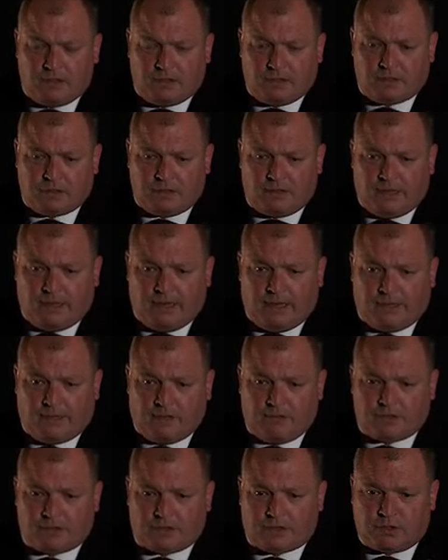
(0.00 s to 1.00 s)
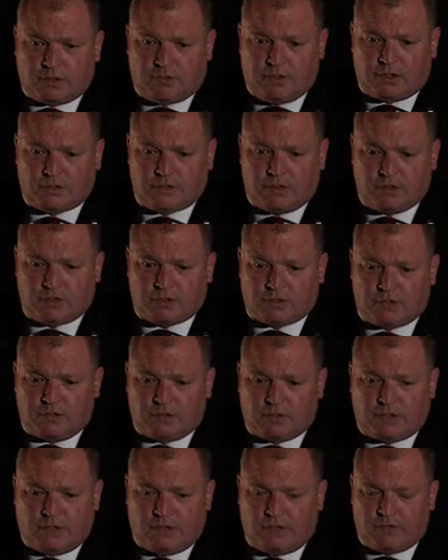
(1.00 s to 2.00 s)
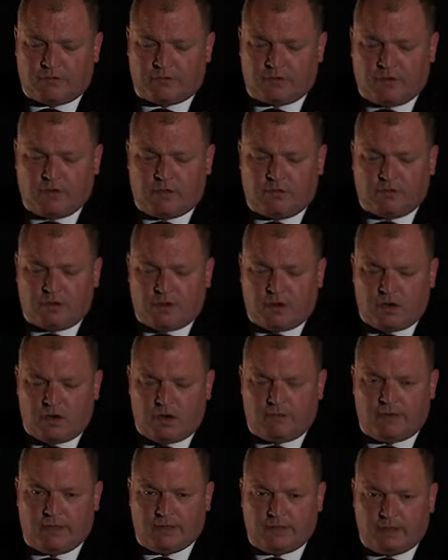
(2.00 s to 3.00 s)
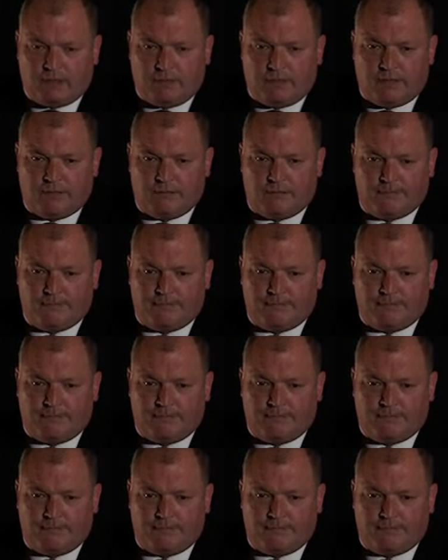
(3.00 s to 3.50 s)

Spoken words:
So in the end, it was just a question. I just looked out and I thought, what am I doing?